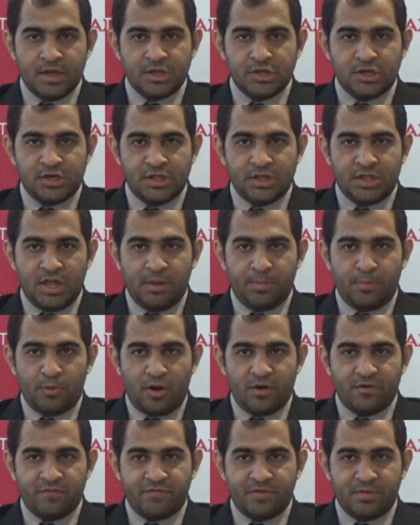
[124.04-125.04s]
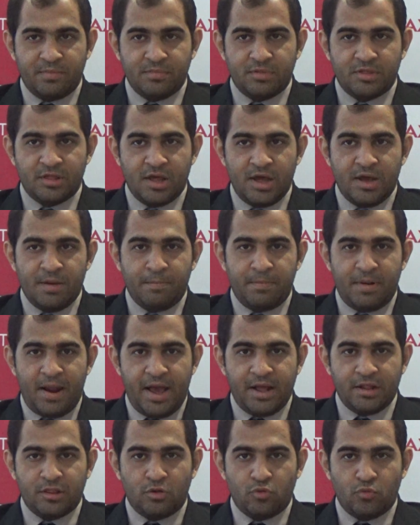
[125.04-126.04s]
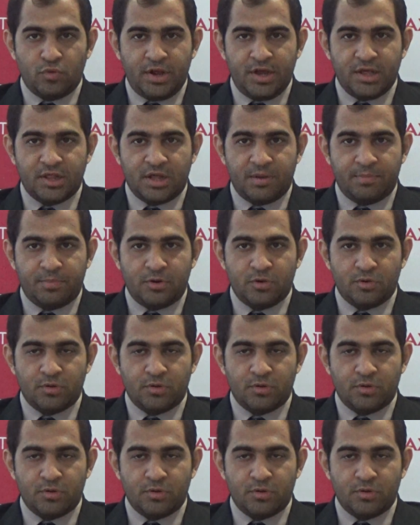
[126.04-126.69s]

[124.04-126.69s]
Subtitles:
Jindal Ploy Films plans to raise up